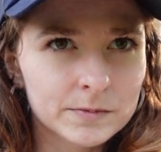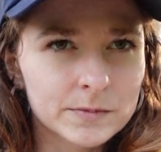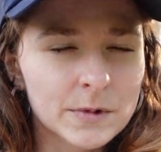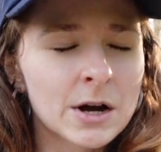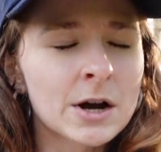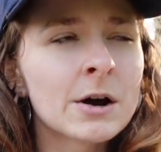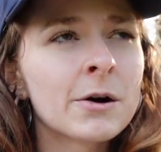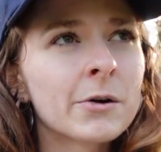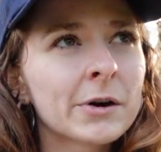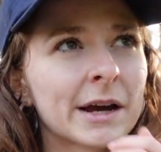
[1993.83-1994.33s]

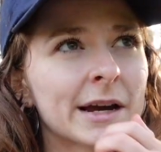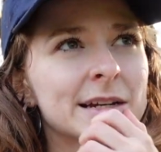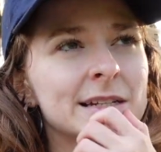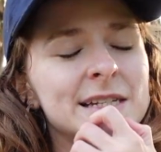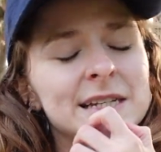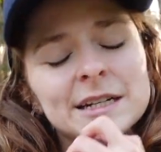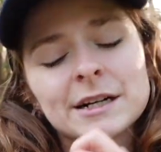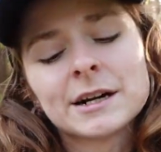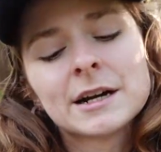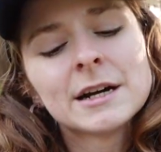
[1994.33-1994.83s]
Oh, okay, I
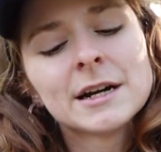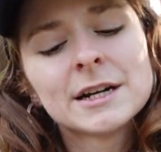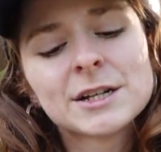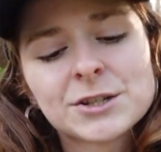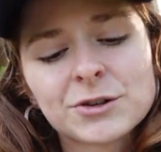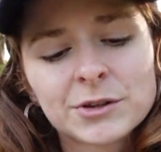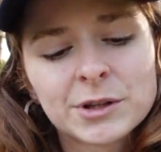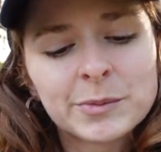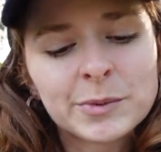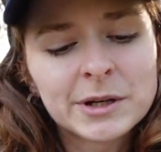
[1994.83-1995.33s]
see here.
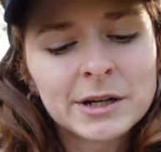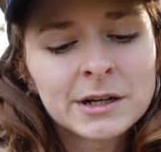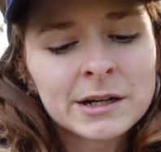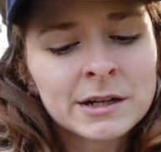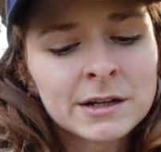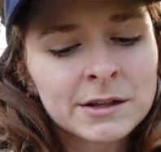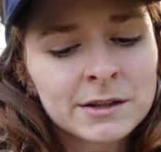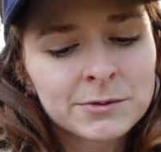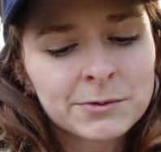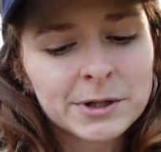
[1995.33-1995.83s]
So in the
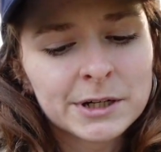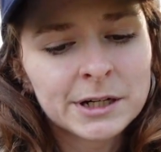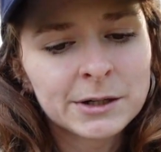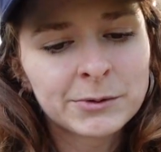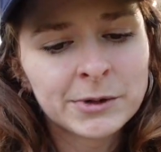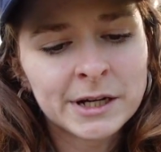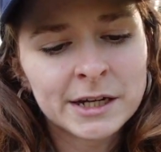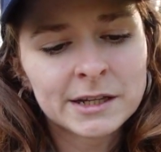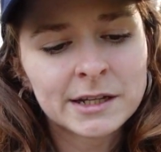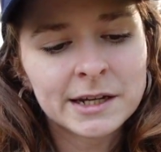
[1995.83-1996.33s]
beginning of the reading,
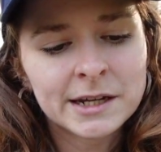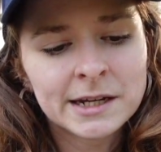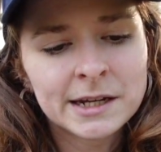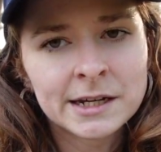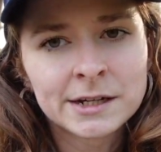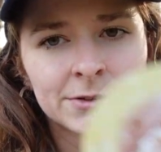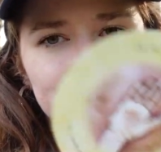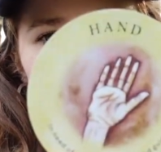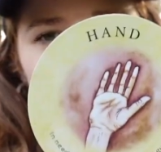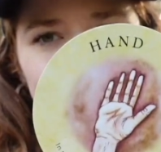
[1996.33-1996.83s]
we had the
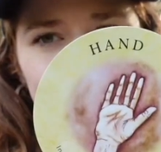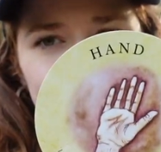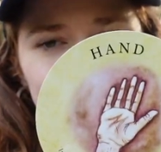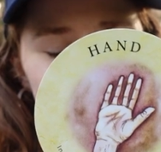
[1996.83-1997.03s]
hand, right, which